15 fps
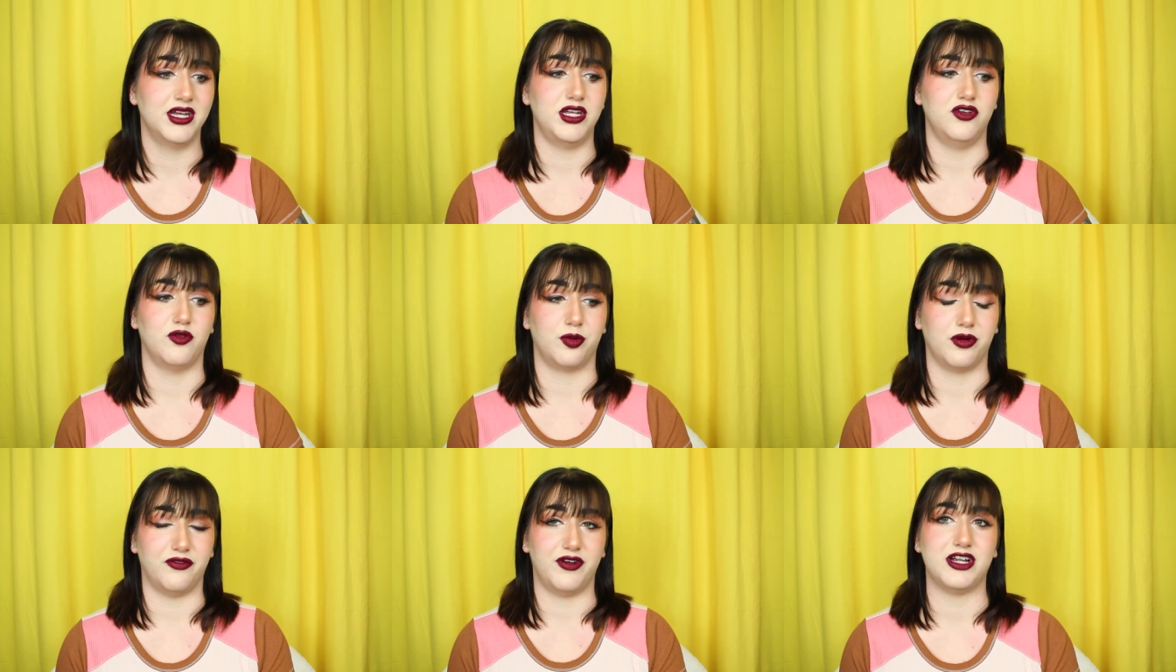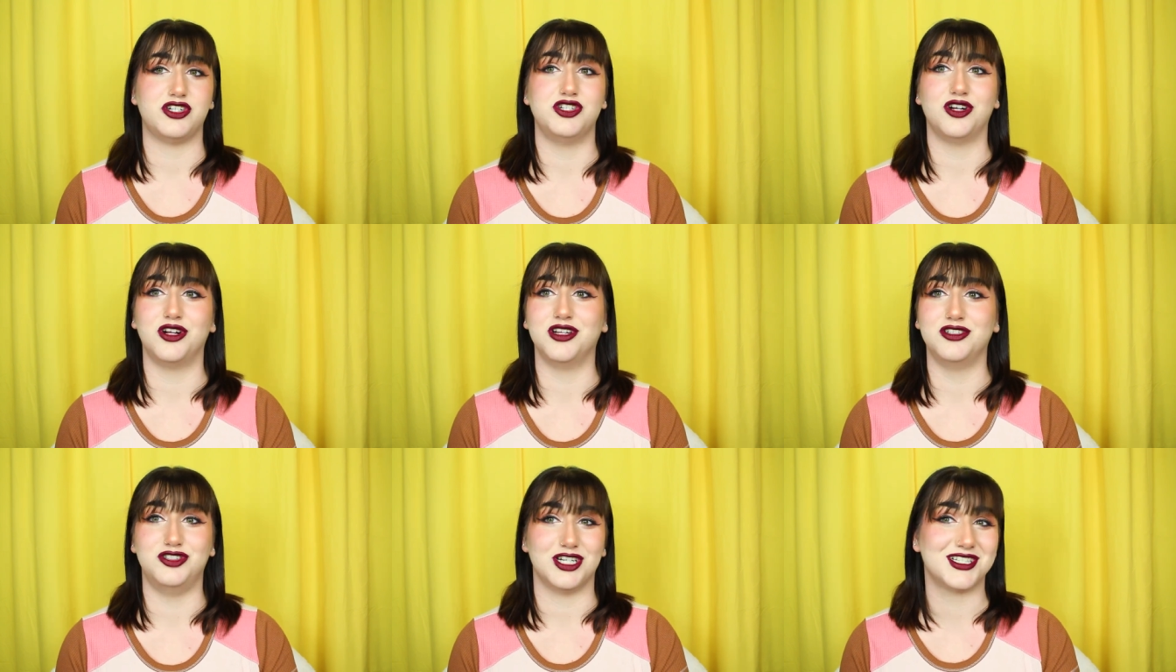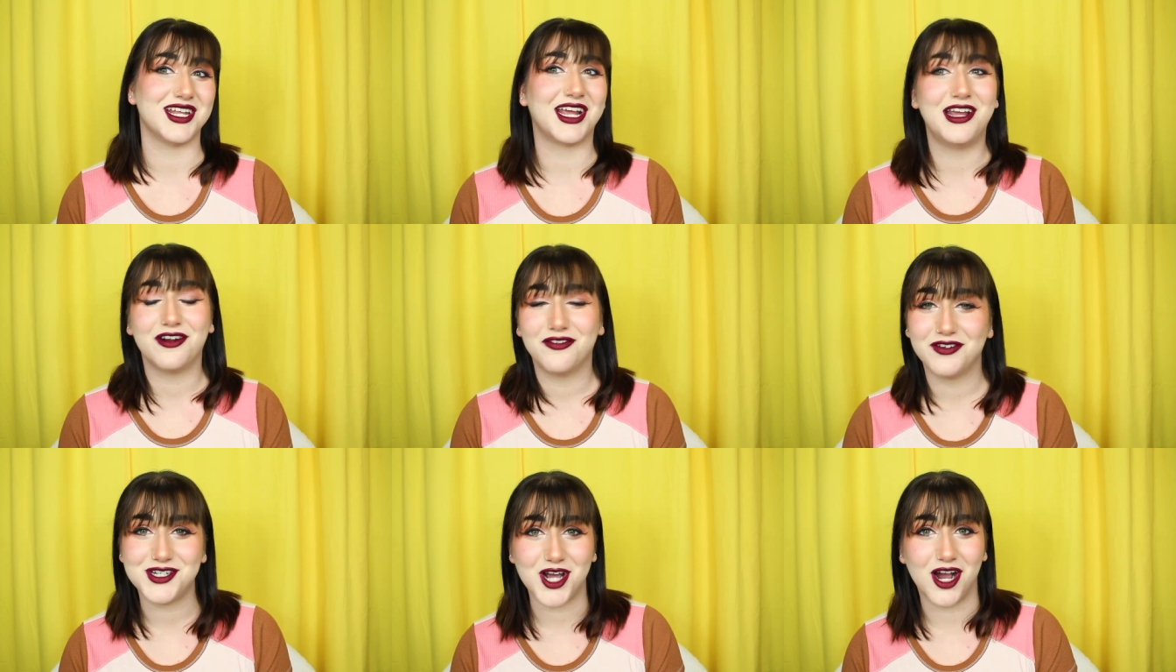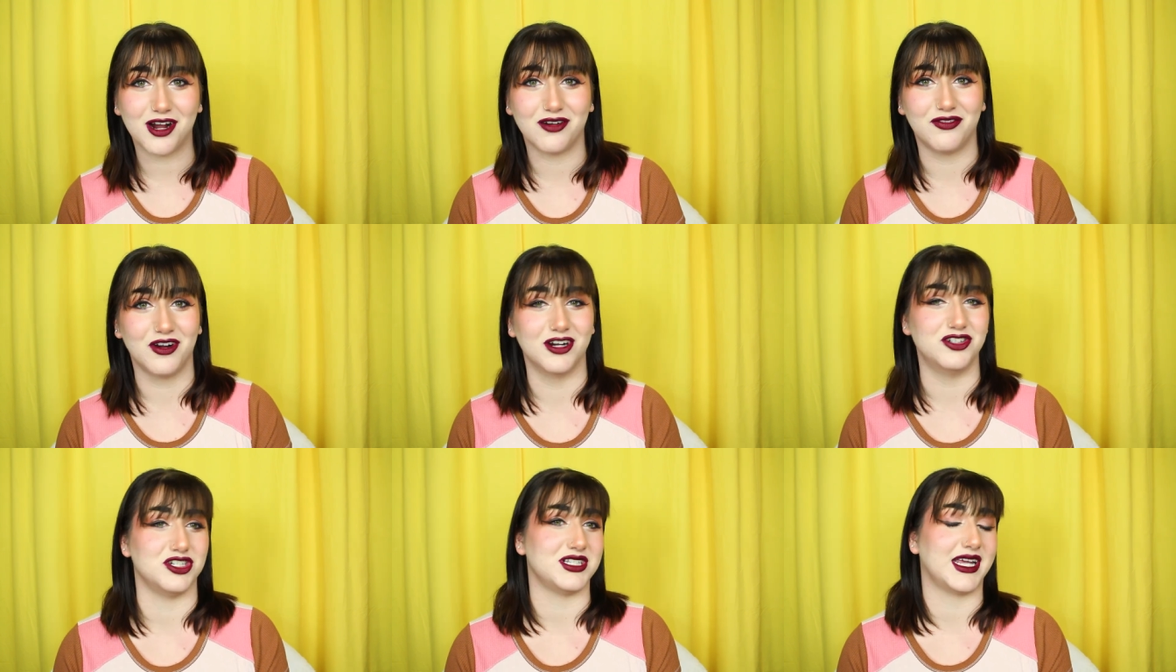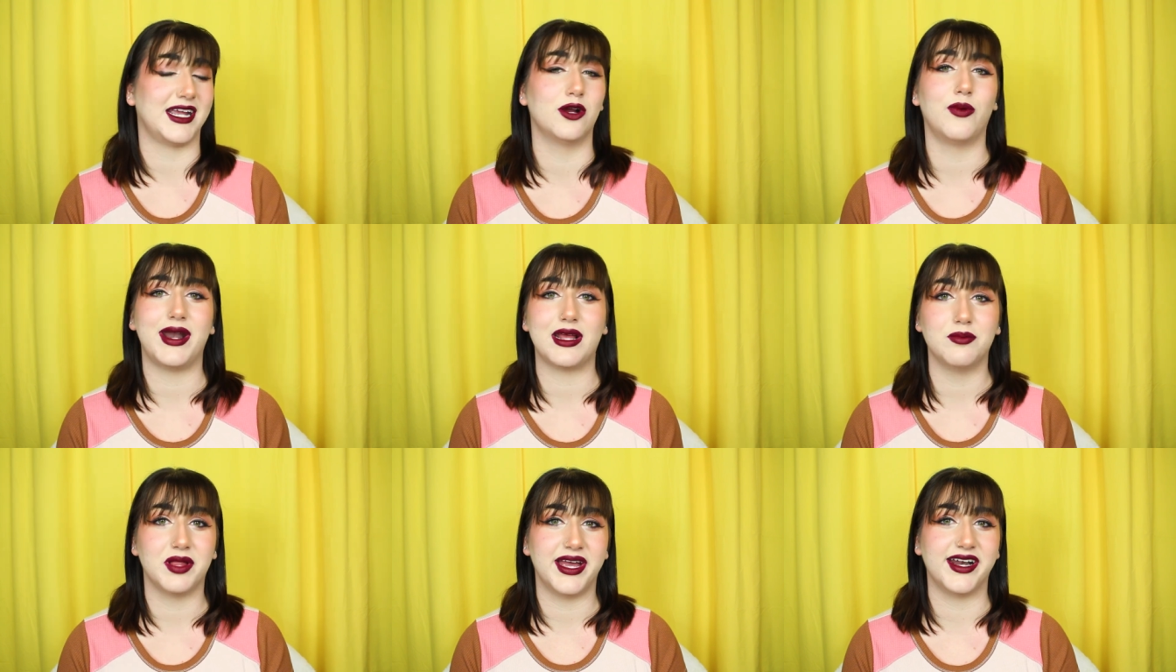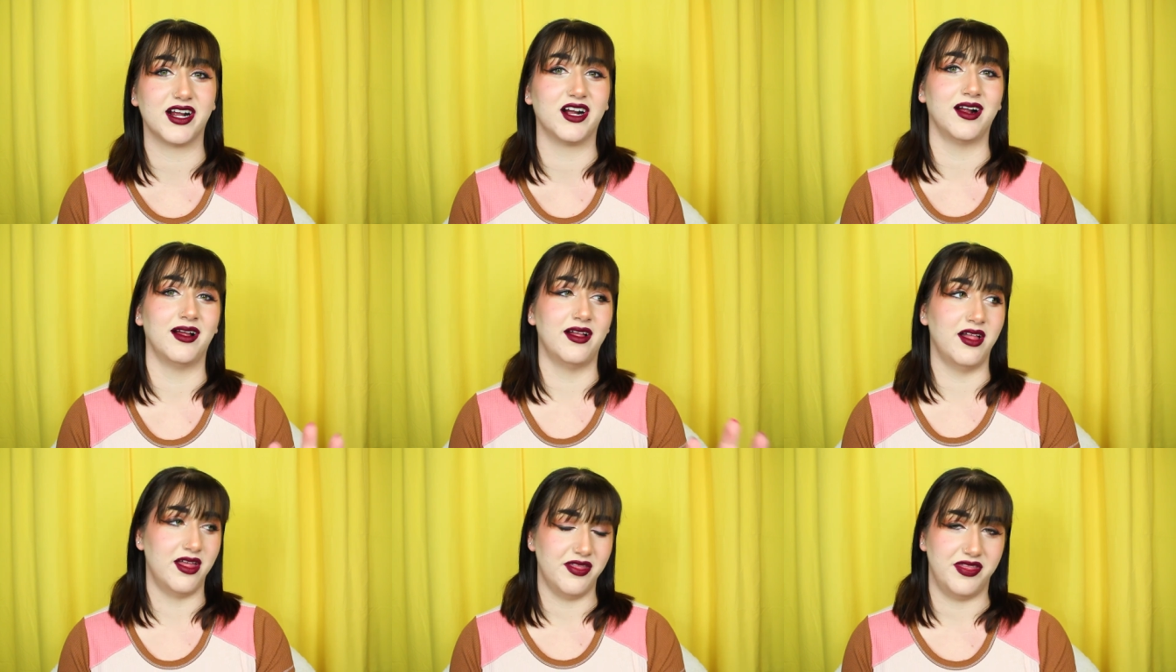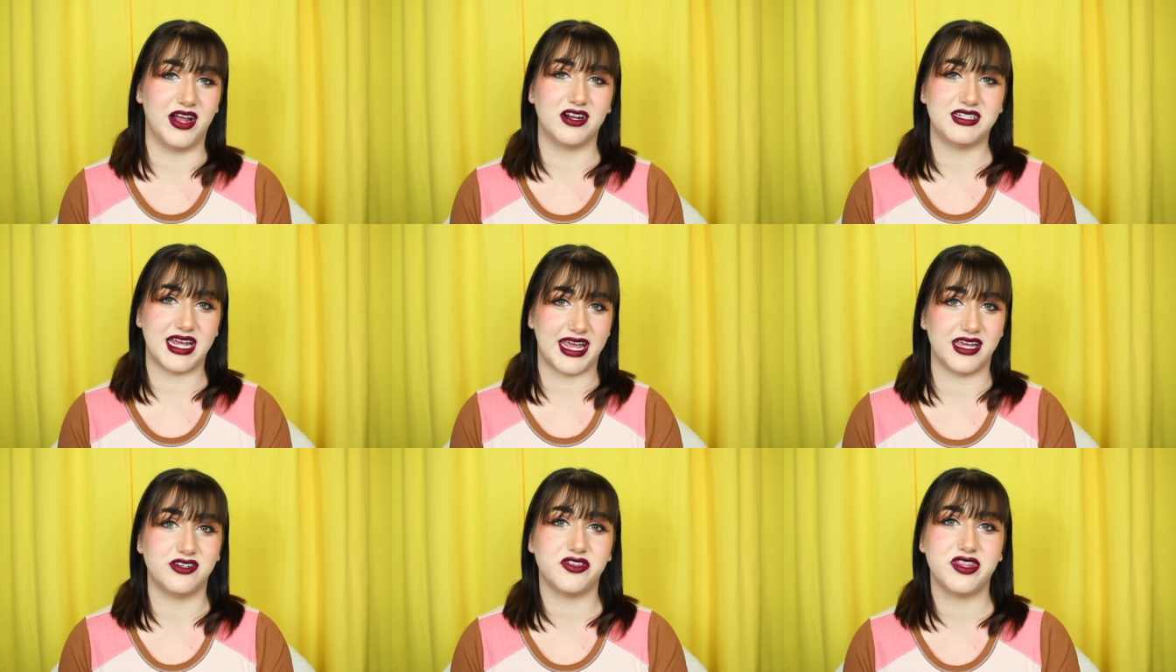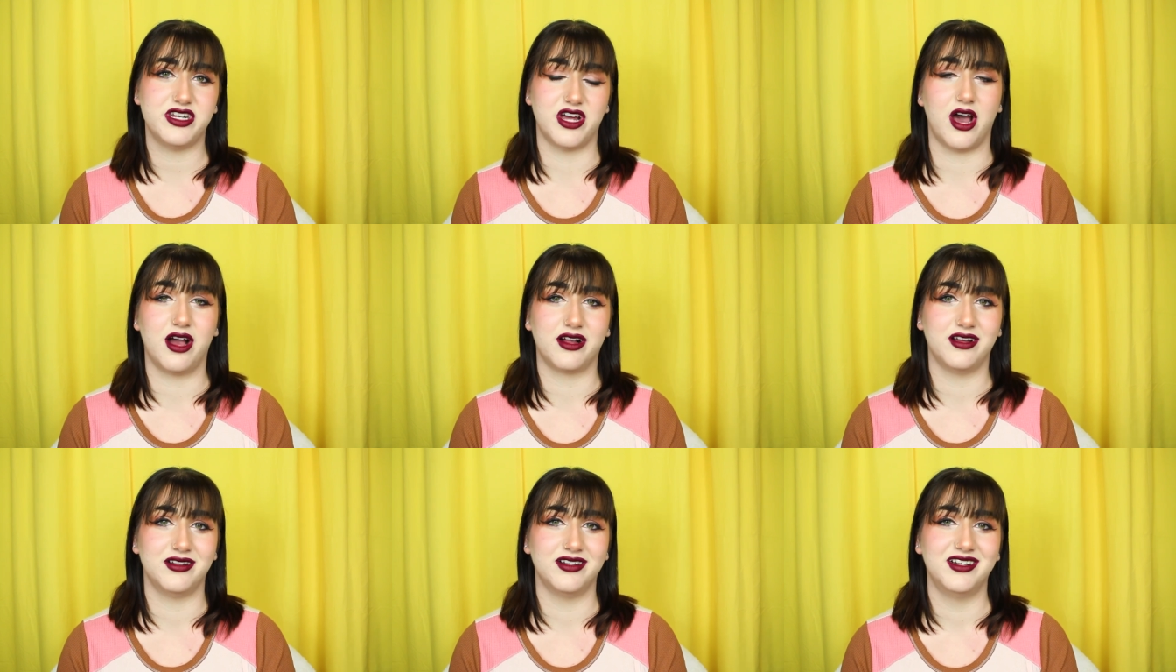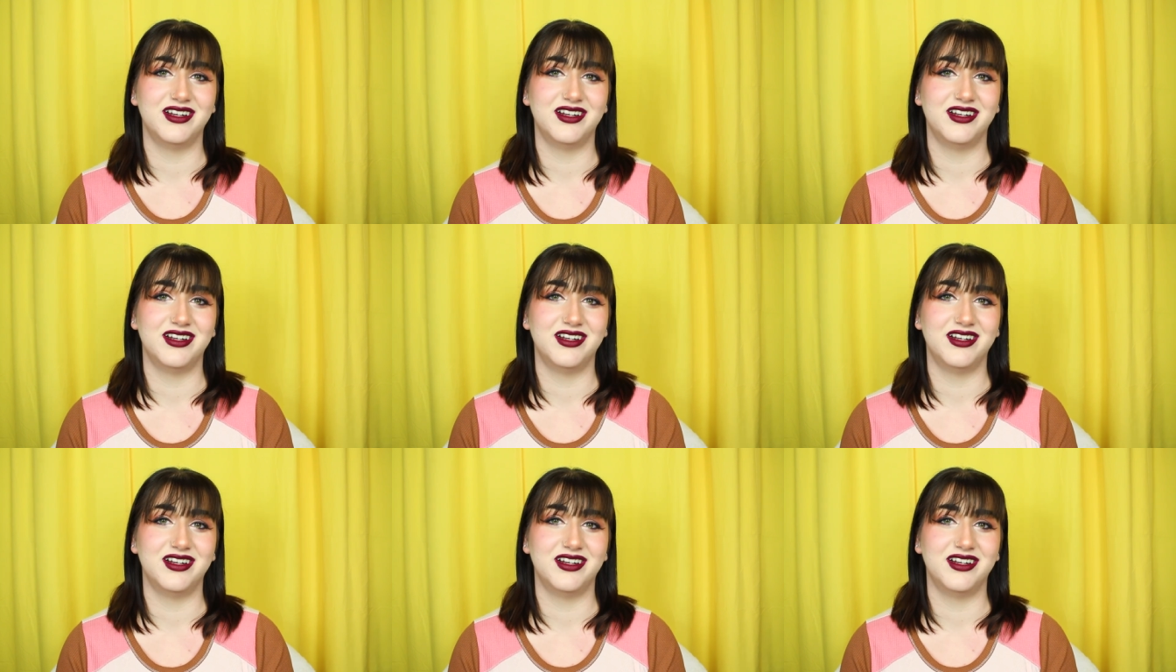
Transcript: You have a professional, just like your photographer, just like your wedding planner, there to handle the dog.